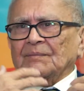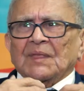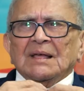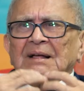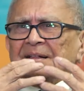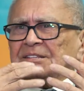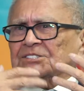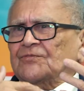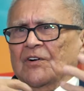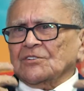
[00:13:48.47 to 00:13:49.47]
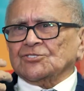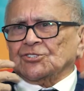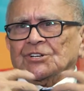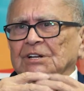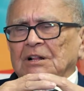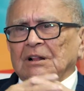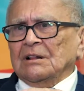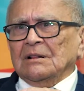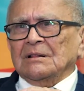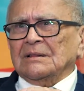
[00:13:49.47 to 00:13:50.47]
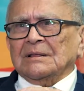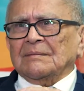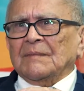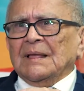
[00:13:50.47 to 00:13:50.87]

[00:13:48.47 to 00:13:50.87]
and dysfunctional and